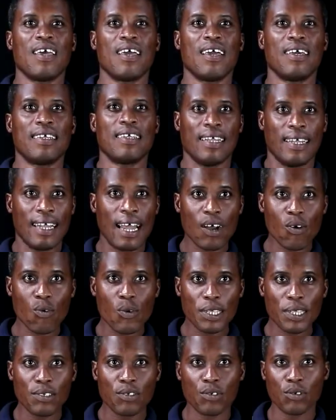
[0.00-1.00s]
The
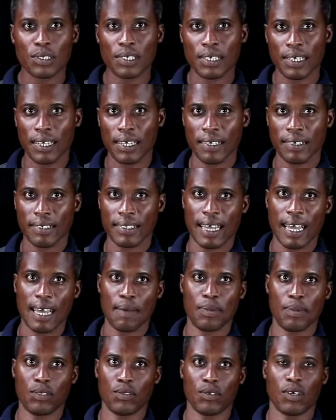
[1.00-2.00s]
language used in this type
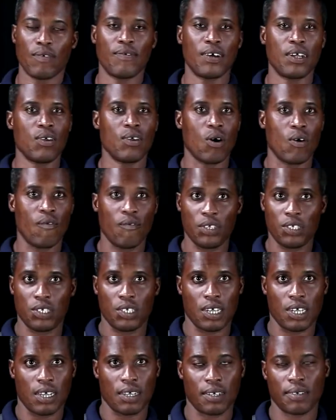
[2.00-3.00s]
is not very
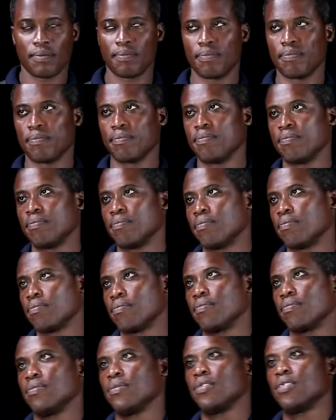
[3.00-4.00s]
official.
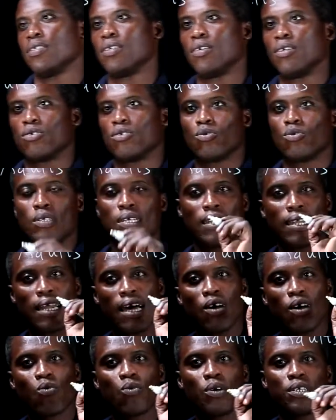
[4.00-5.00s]
So the
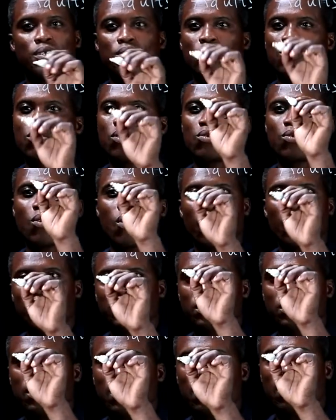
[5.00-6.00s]
language is not
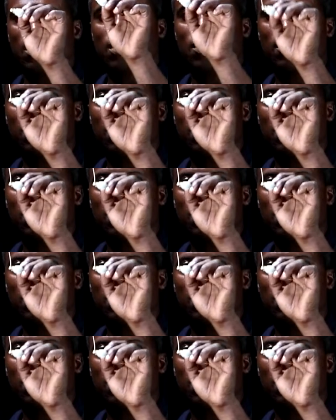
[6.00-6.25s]
official.